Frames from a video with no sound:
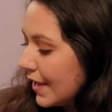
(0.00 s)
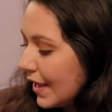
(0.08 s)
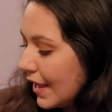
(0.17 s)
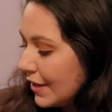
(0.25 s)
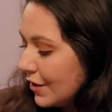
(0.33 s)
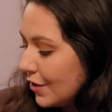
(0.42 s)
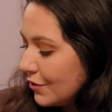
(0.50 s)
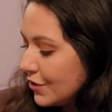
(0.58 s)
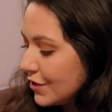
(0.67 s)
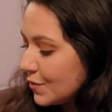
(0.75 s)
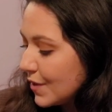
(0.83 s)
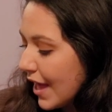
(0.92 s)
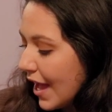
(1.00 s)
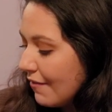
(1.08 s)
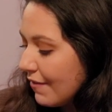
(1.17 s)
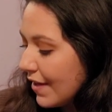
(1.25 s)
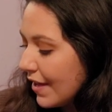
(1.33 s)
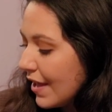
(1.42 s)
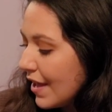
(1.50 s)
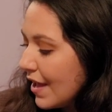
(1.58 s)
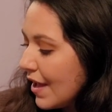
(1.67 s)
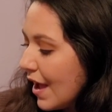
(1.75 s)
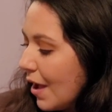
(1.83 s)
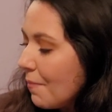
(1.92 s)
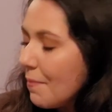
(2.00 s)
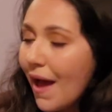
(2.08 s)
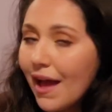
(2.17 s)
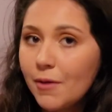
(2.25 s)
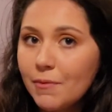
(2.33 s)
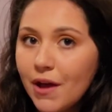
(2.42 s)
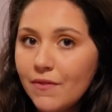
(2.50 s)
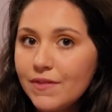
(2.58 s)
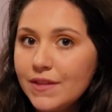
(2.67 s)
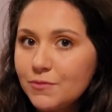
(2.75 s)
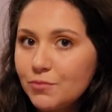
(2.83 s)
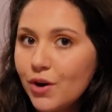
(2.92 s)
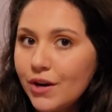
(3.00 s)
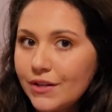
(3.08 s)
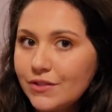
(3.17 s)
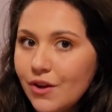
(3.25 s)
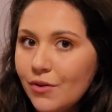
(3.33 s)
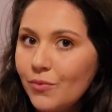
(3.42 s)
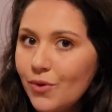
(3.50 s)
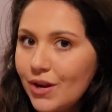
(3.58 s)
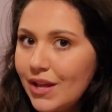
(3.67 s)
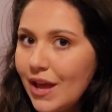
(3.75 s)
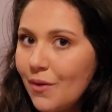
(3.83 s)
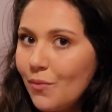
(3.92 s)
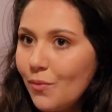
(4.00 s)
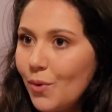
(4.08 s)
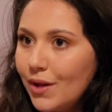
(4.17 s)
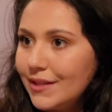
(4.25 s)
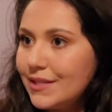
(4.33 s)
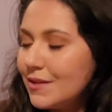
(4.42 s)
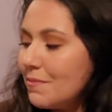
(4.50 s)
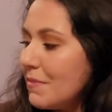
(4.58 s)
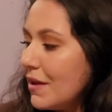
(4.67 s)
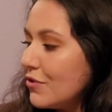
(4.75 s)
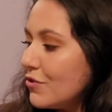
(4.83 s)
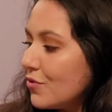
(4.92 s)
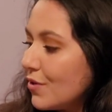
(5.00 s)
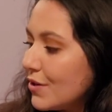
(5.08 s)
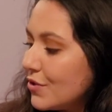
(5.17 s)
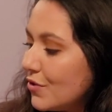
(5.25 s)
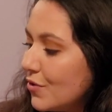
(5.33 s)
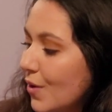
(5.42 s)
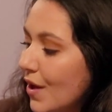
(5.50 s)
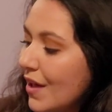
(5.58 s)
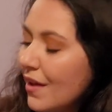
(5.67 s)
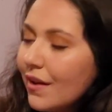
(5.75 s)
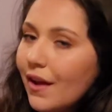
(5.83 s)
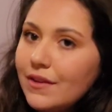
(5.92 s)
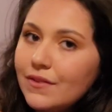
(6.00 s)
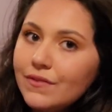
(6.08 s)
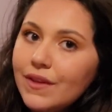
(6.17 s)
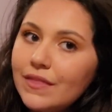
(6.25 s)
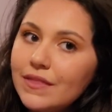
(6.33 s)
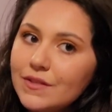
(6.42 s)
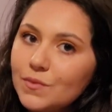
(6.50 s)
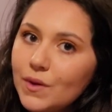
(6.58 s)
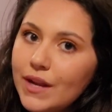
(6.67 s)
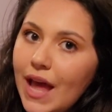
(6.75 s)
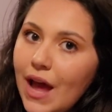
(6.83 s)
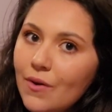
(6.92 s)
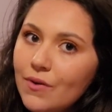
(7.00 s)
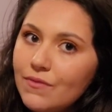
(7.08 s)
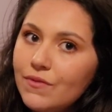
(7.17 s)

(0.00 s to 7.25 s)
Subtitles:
And you know, just with having a backup of this product already, I wanted to make sure to kind of get this one out of